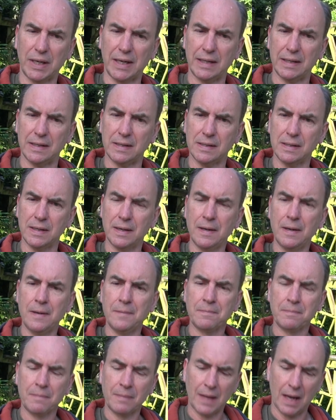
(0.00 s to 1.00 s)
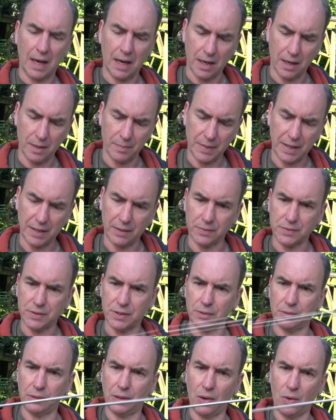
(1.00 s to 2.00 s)
beginners um, they're not
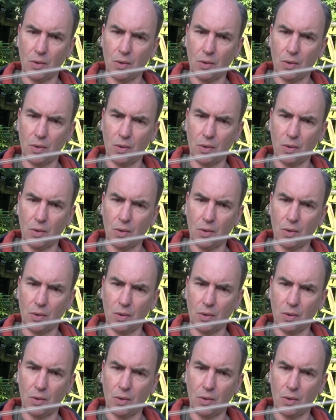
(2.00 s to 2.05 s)
too